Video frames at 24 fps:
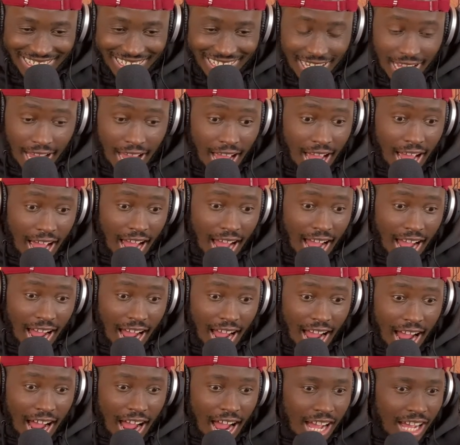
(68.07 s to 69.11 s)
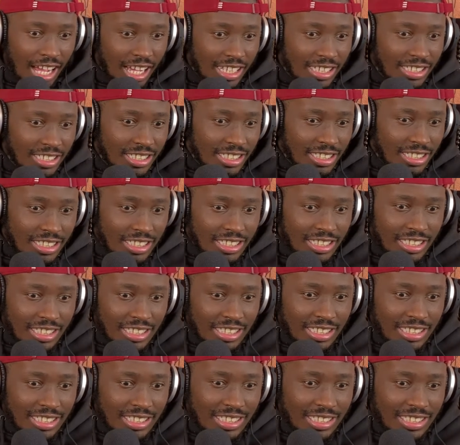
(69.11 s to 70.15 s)

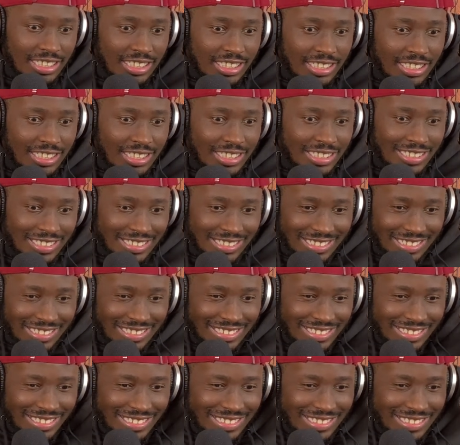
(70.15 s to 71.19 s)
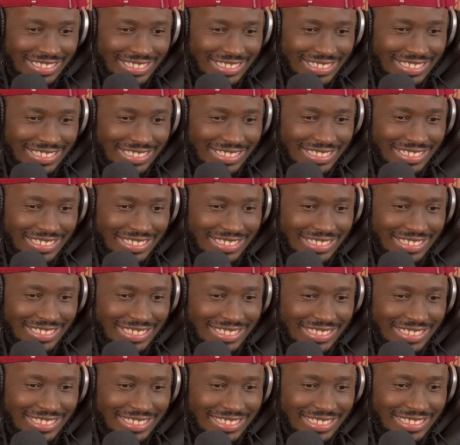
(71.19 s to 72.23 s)

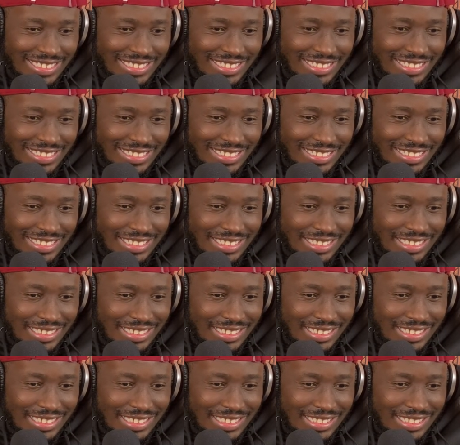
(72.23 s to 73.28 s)
(no one is talking)